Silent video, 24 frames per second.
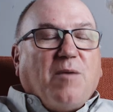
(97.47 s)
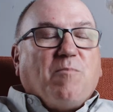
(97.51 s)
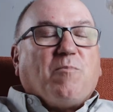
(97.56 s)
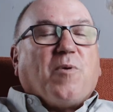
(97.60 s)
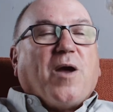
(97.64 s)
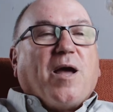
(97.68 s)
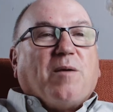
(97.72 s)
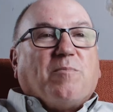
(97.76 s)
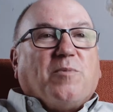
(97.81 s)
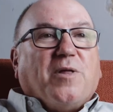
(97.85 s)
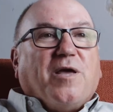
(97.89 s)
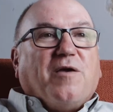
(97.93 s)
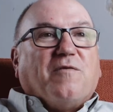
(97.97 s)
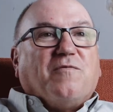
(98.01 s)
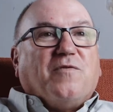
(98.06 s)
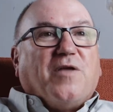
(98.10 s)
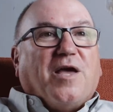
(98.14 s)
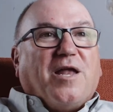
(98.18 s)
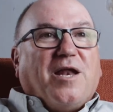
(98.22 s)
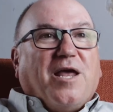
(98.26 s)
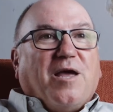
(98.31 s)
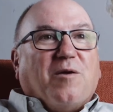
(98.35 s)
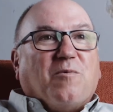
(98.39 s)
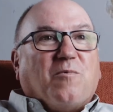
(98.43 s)
probably have
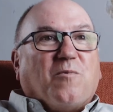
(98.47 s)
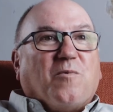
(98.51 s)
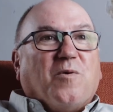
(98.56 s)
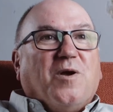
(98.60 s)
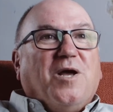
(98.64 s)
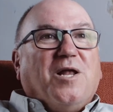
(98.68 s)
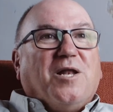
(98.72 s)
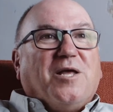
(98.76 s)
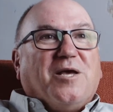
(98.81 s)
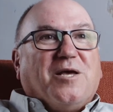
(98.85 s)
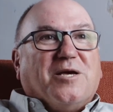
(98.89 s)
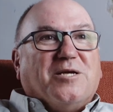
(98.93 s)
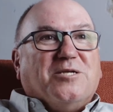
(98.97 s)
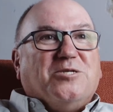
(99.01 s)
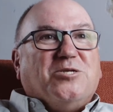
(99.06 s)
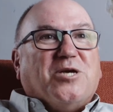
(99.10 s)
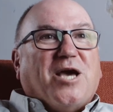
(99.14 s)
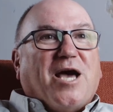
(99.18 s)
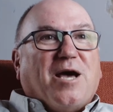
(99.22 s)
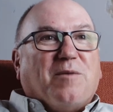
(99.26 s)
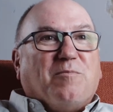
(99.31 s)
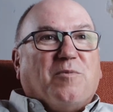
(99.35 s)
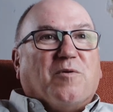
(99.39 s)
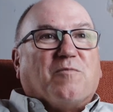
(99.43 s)
done a really good
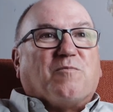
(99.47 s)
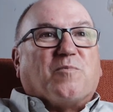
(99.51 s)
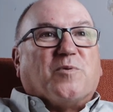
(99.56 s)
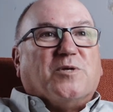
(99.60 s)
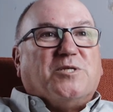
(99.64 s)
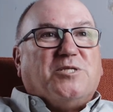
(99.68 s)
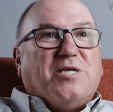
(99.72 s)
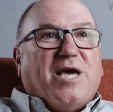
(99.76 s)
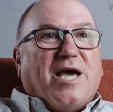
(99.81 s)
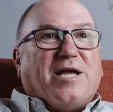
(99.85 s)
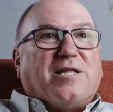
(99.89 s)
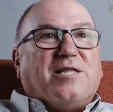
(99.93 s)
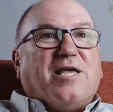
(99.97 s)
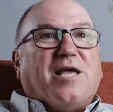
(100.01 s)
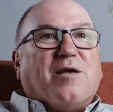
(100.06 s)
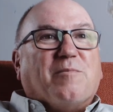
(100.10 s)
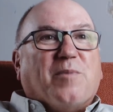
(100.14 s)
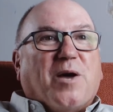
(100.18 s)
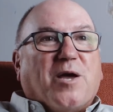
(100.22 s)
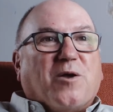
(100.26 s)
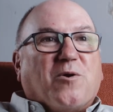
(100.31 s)
job of protecting my